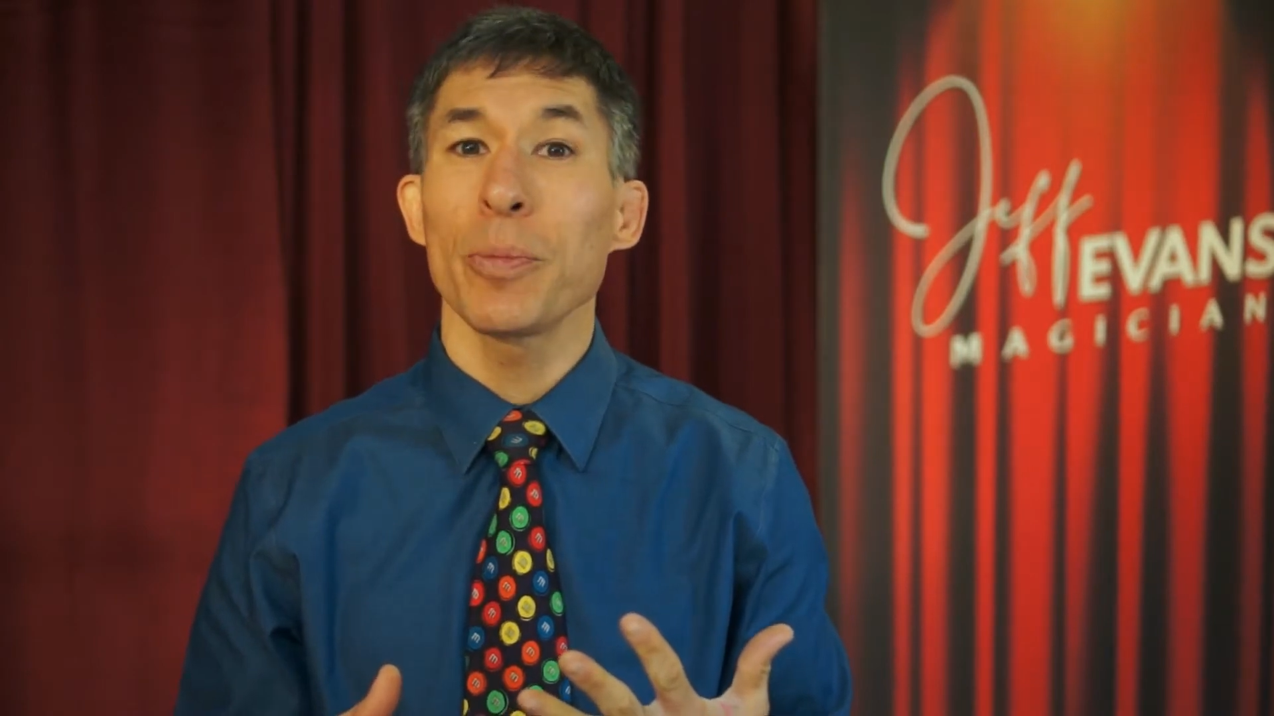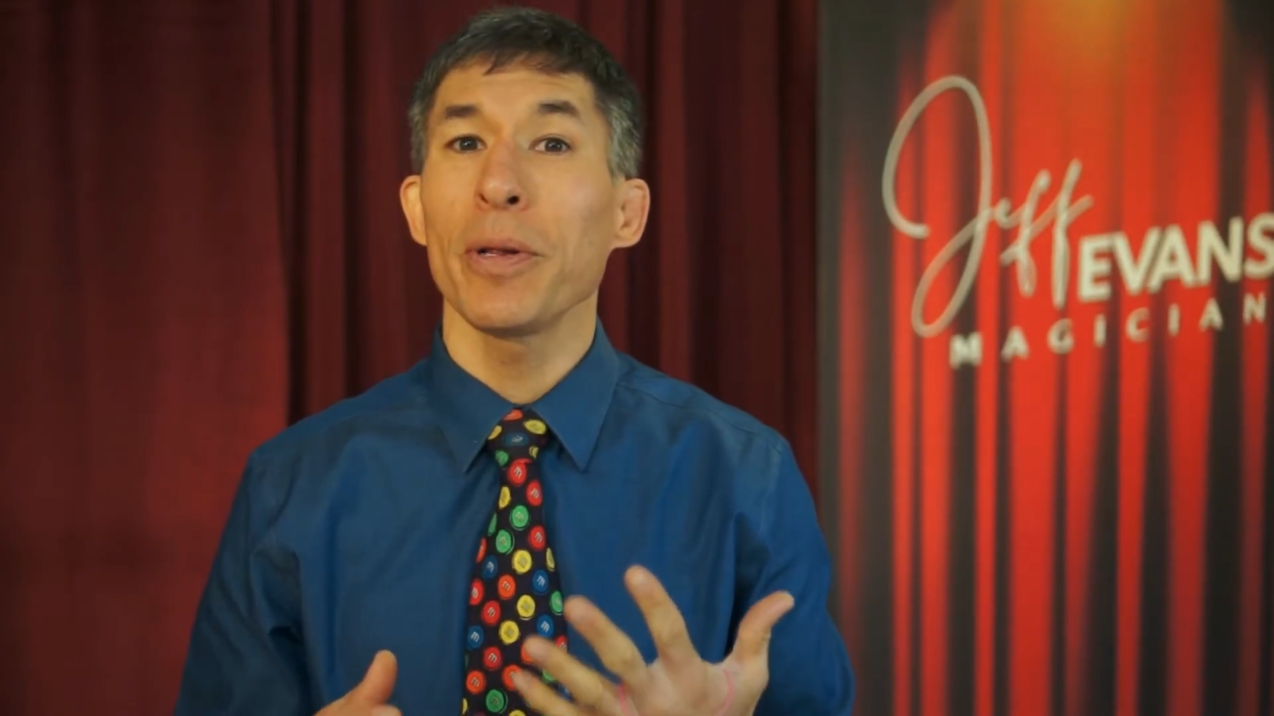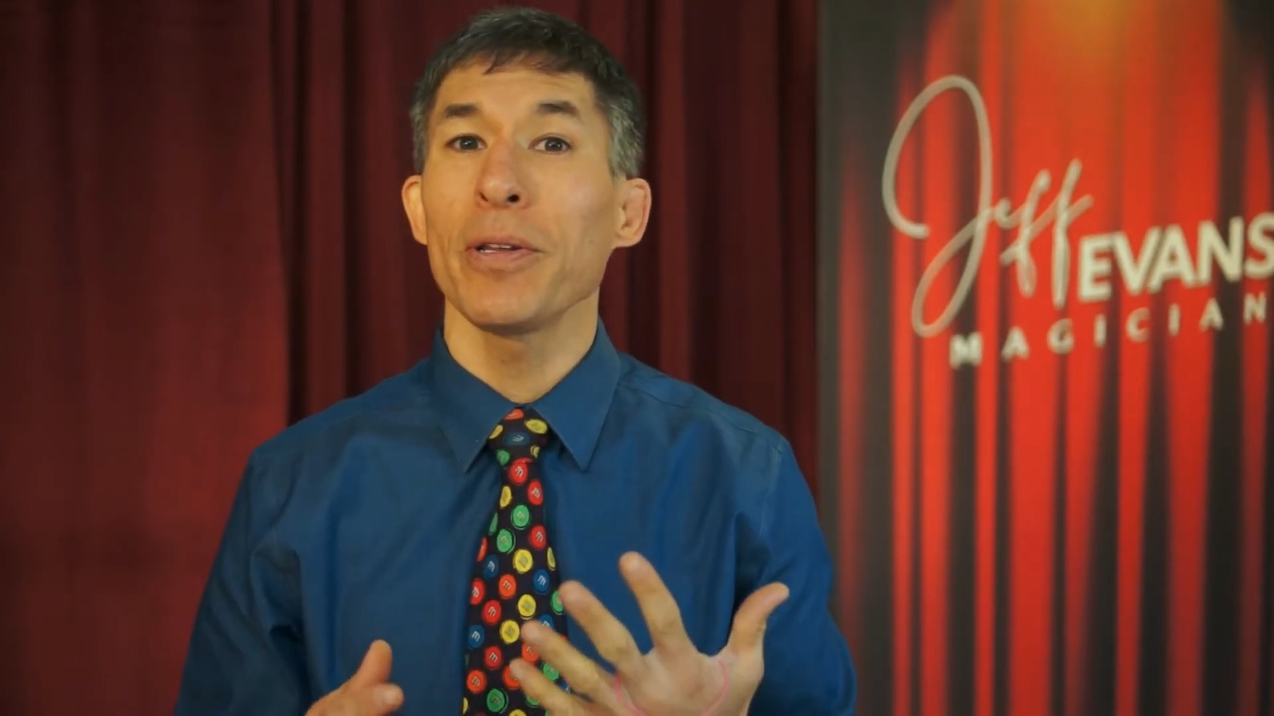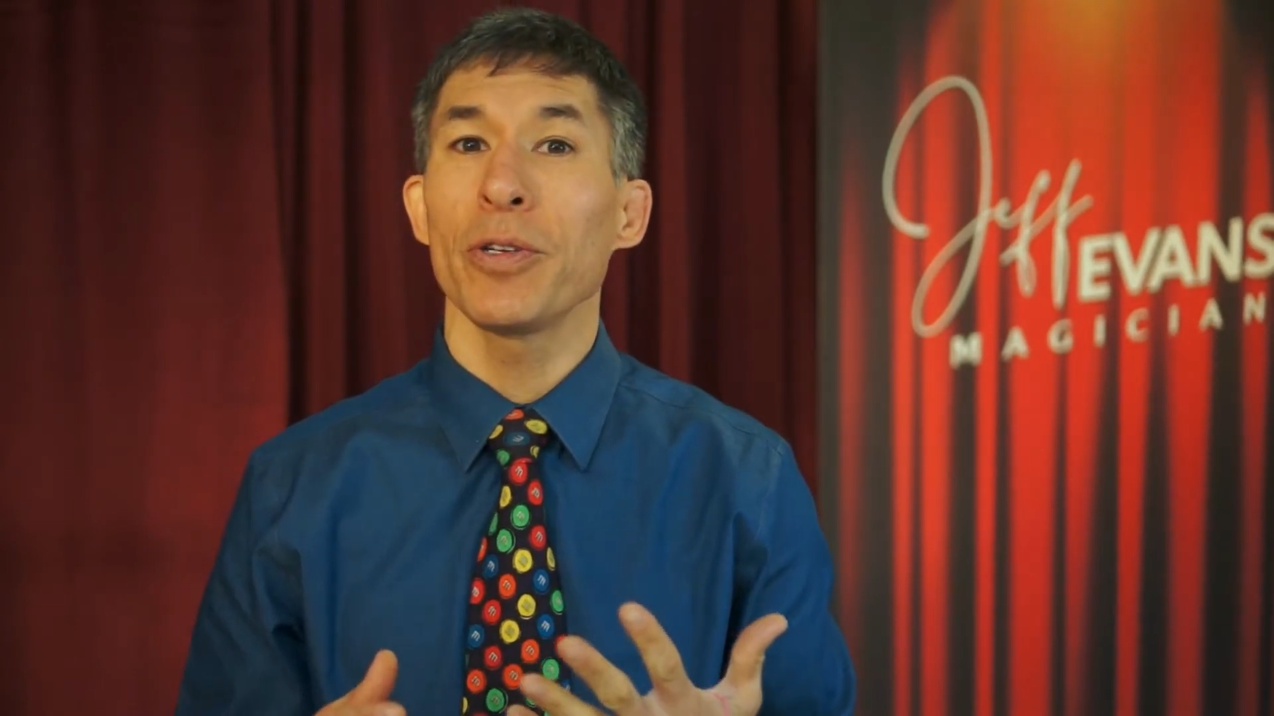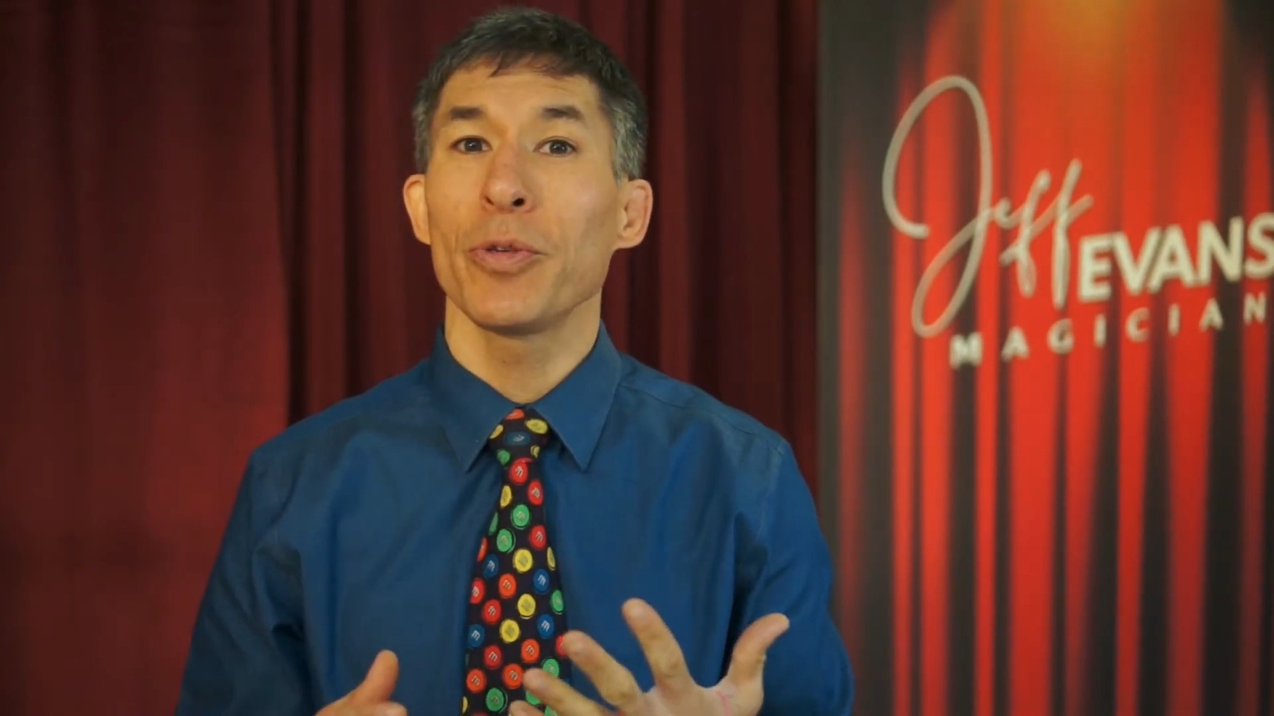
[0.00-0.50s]
to be
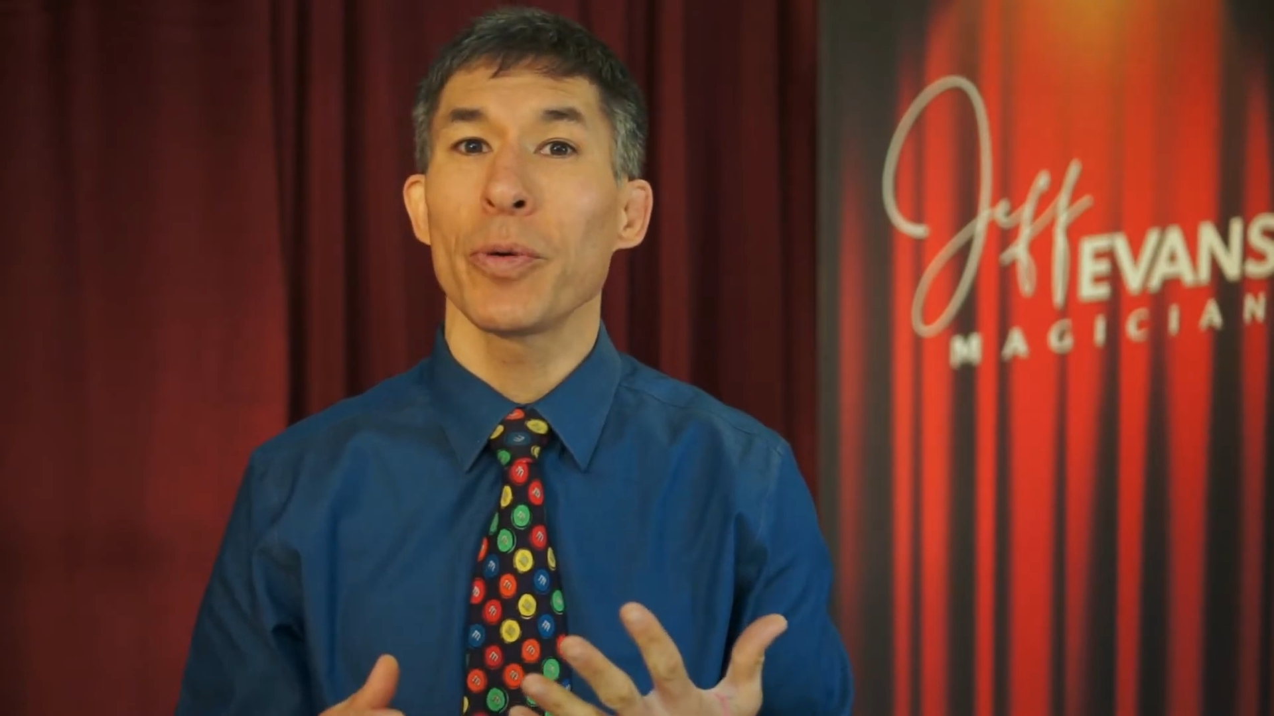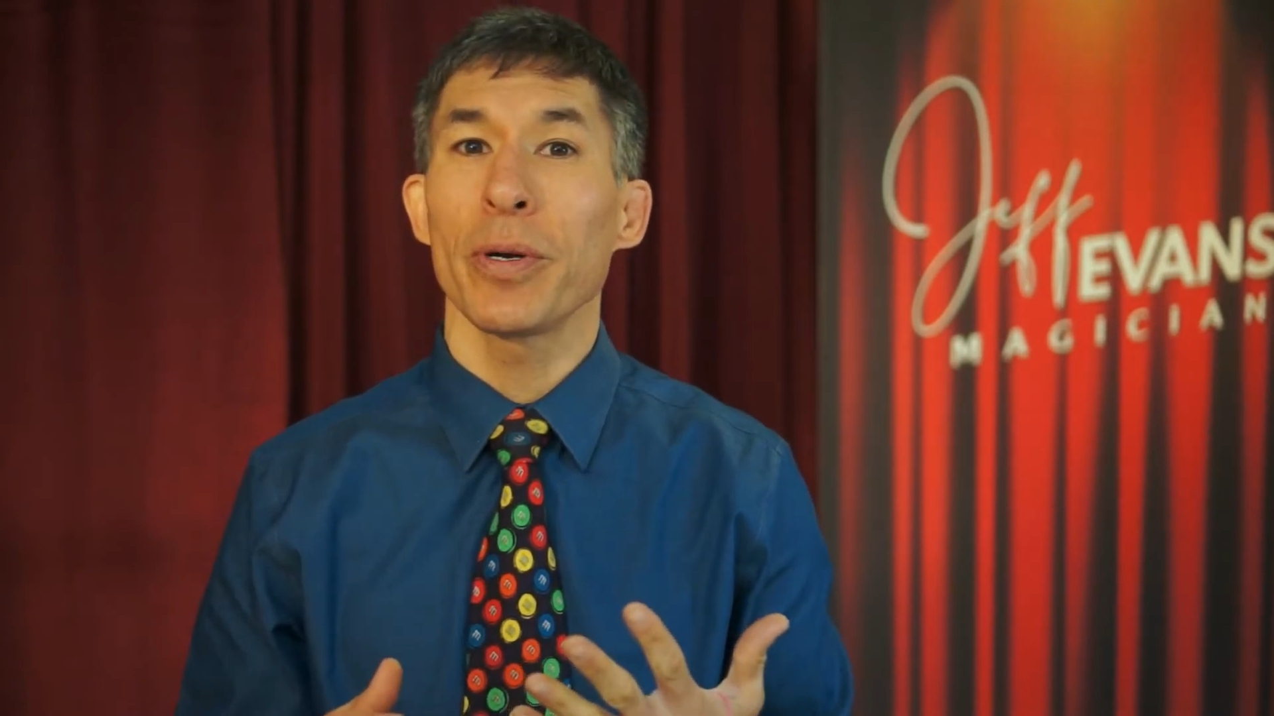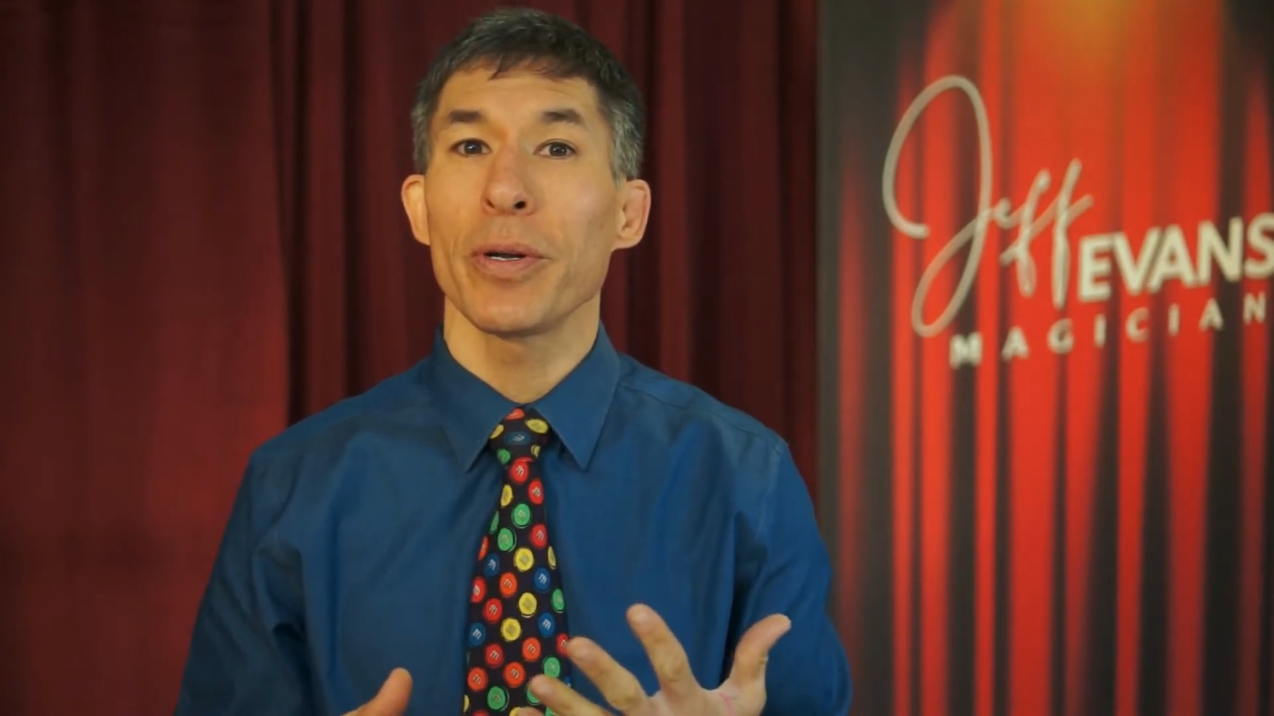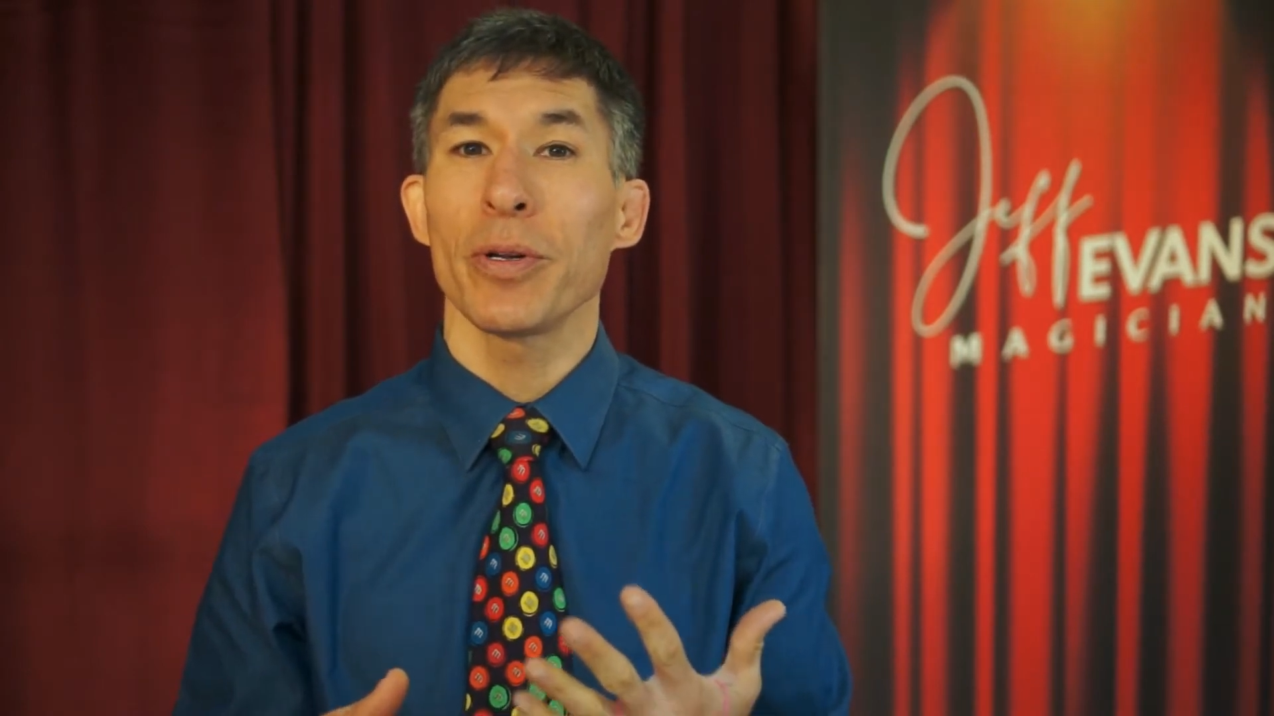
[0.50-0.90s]
able to do it